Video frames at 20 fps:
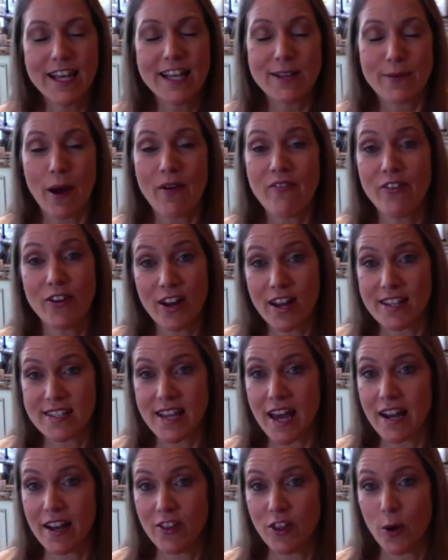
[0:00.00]
I'm very
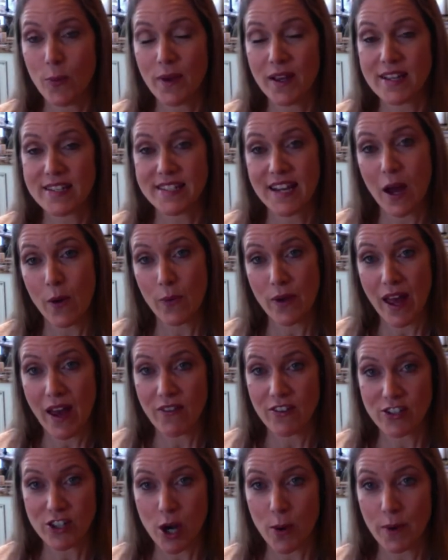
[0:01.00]
excited though because now we
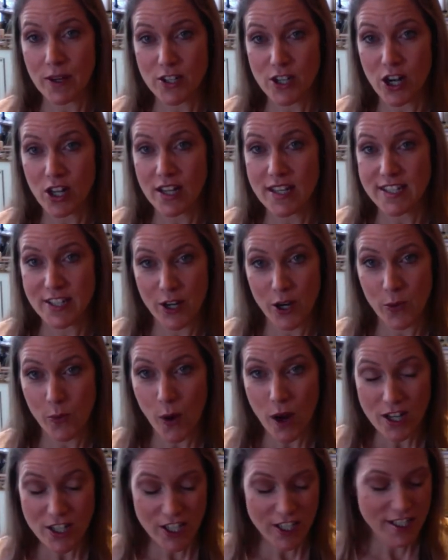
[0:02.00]
have a Charming Charlie's here in
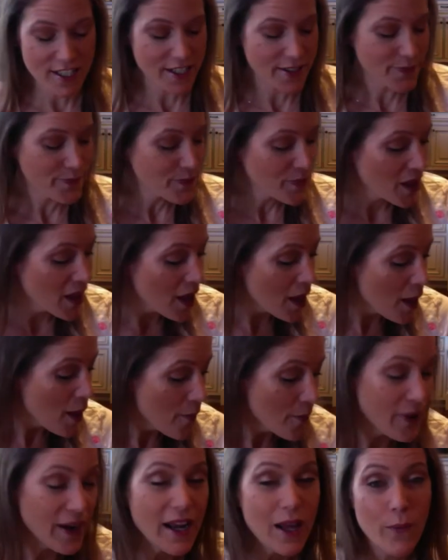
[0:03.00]
Washington.
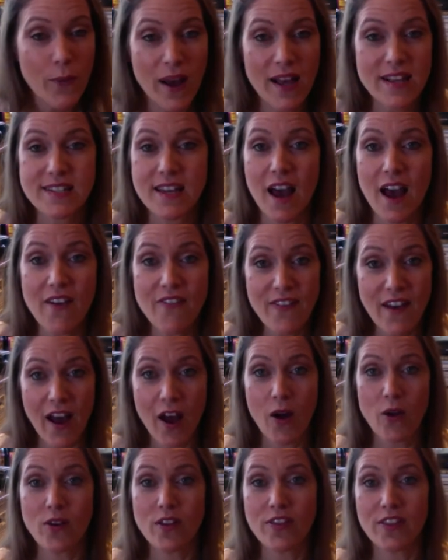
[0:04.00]
But anyways, I
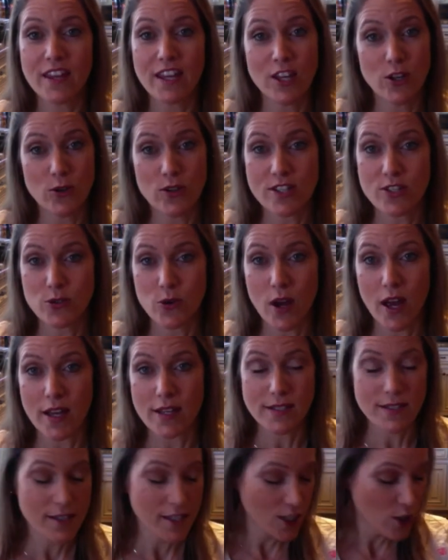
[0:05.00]
found the cutest
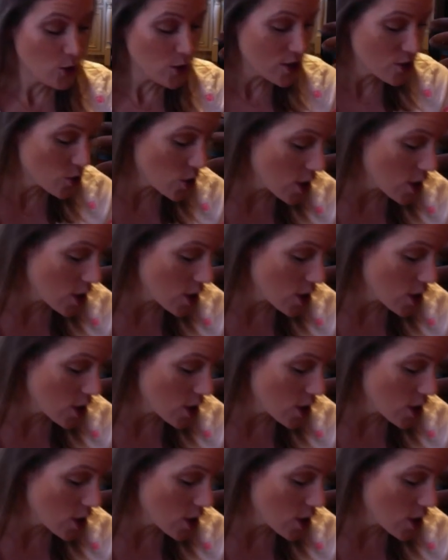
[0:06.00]
dress, the cutest